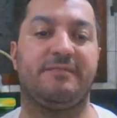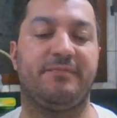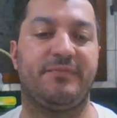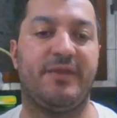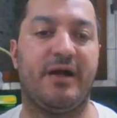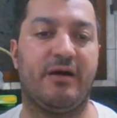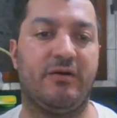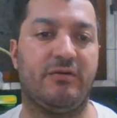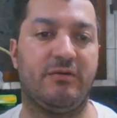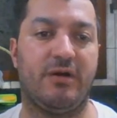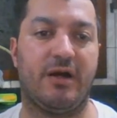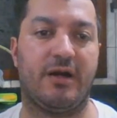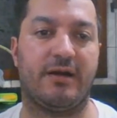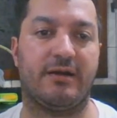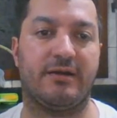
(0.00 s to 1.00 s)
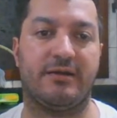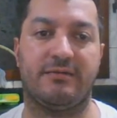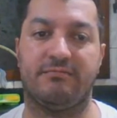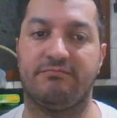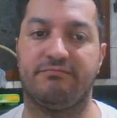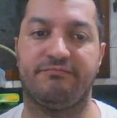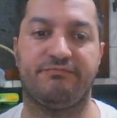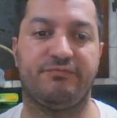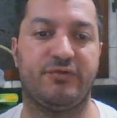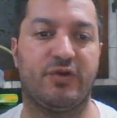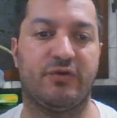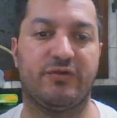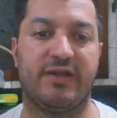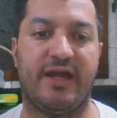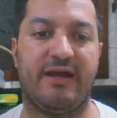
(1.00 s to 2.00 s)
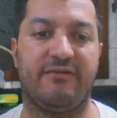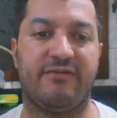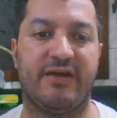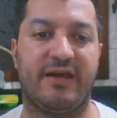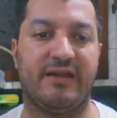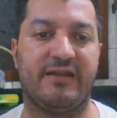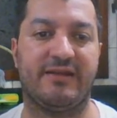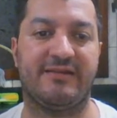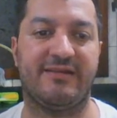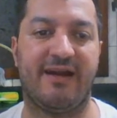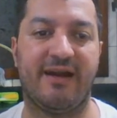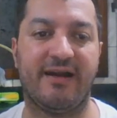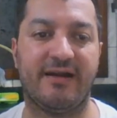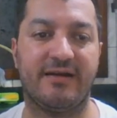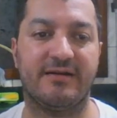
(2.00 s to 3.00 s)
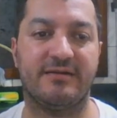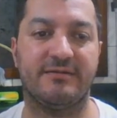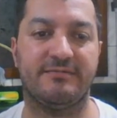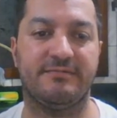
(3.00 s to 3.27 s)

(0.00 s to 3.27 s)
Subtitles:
Now I don't have an attack.